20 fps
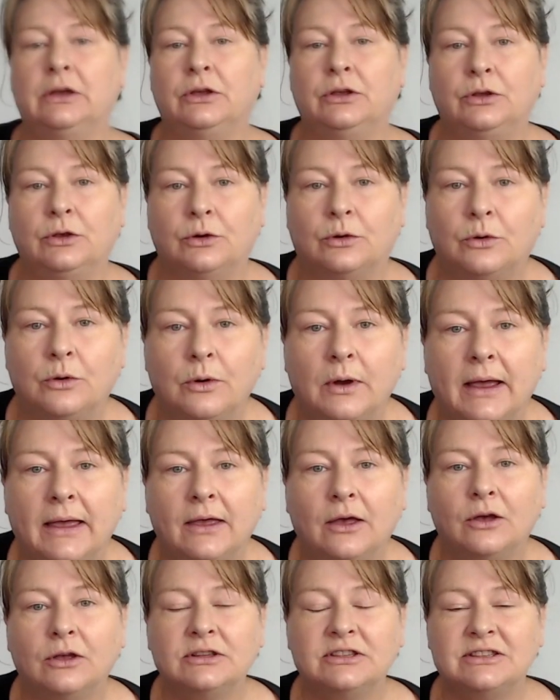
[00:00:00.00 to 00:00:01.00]
your
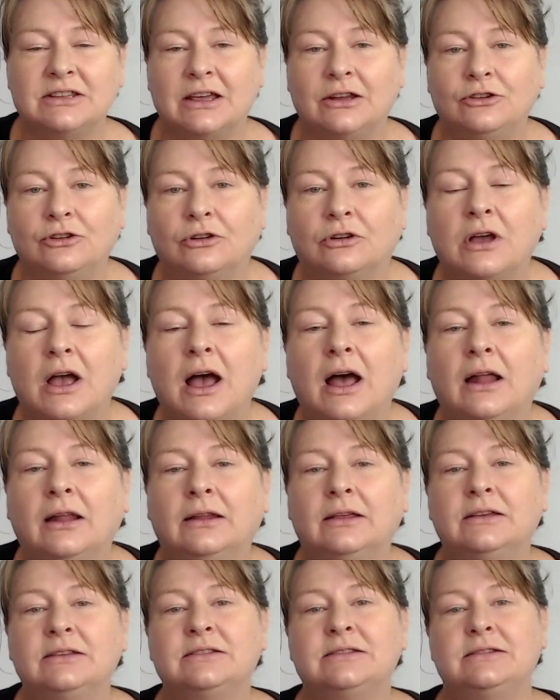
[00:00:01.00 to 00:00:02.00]
crayons and your
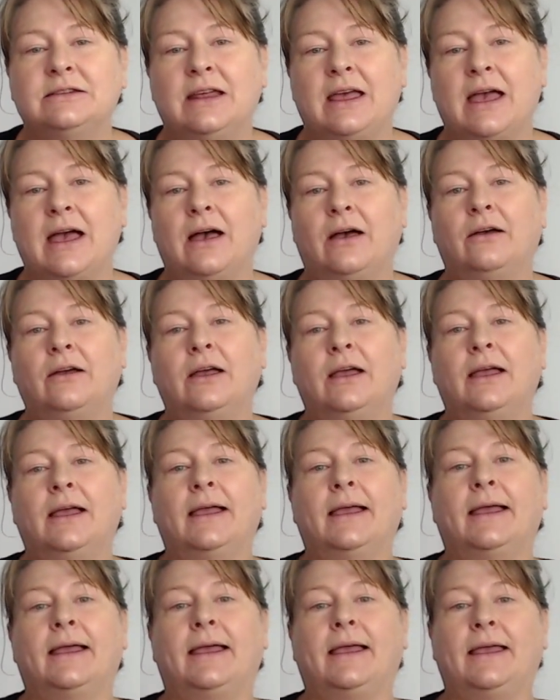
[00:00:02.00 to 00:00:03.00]
colors now
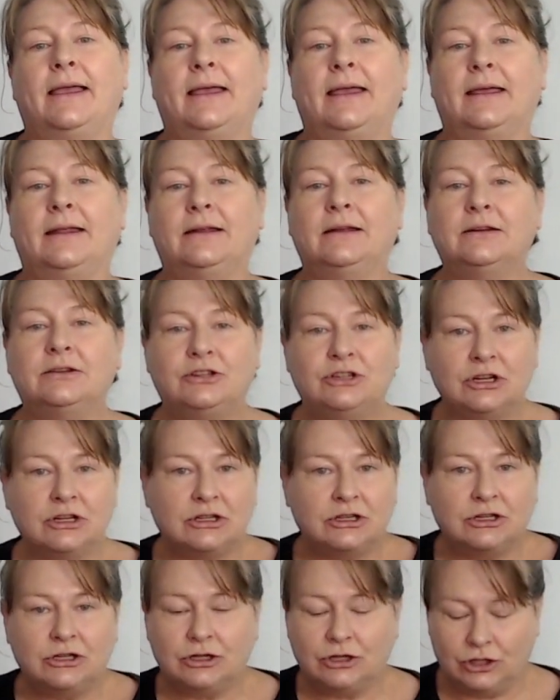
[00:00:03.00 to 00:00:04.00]
and
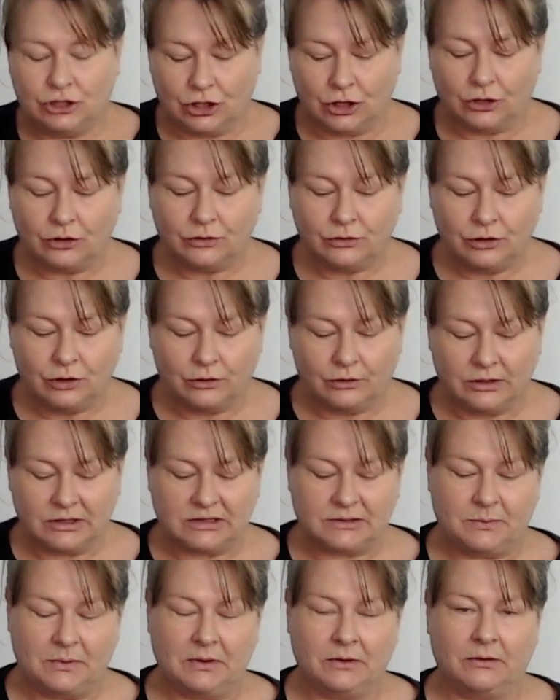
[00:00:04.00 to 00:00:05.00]
just journal your
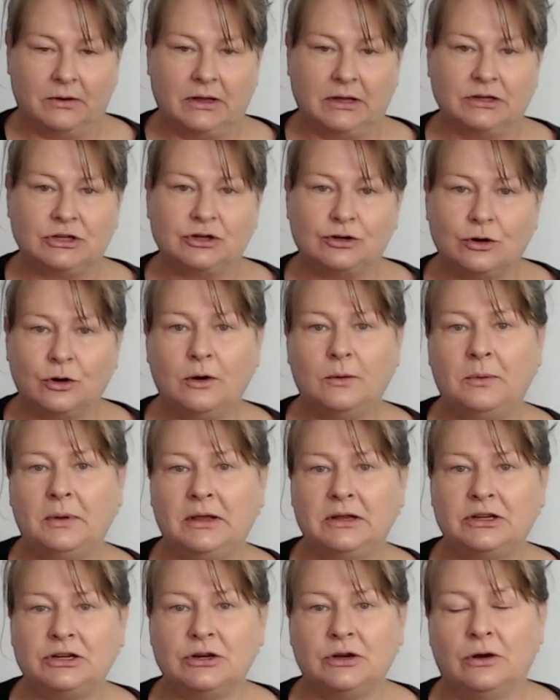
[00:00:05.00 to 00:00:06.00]
experience. Draw a
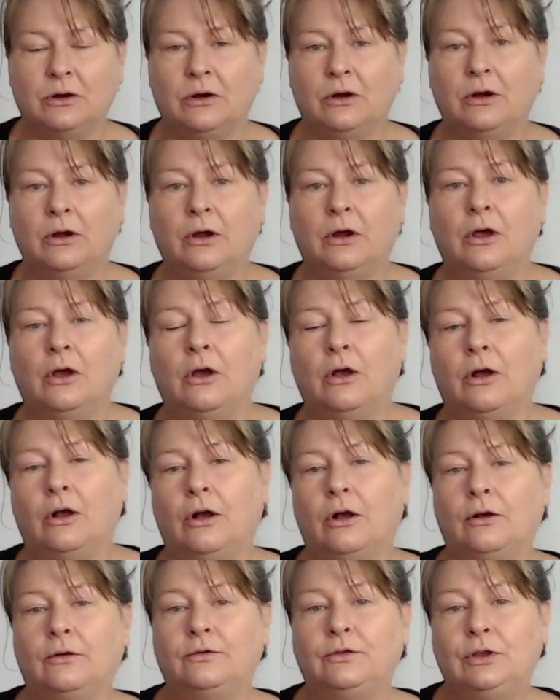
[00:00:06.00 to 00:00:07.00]
picture
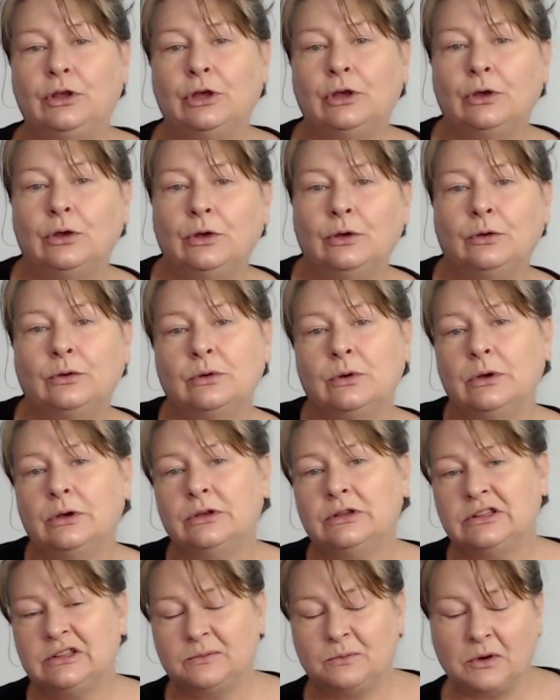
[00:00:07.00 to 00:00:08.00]
of you
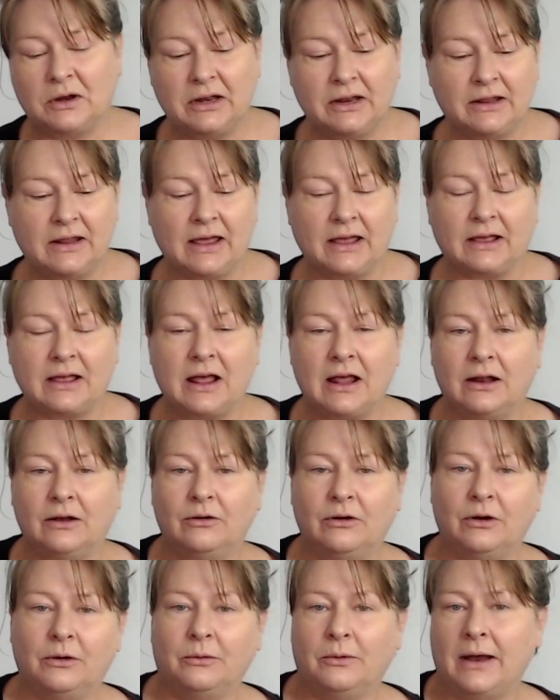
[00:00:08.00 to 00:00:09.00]
spreading that
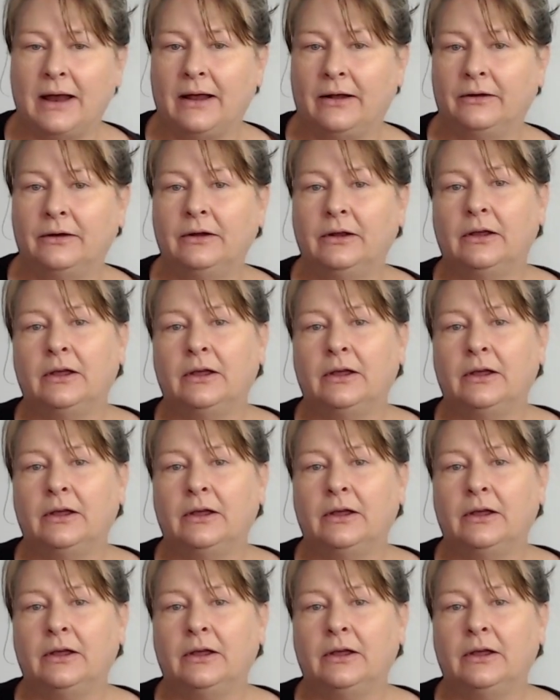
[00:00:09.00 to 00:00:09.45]
color around.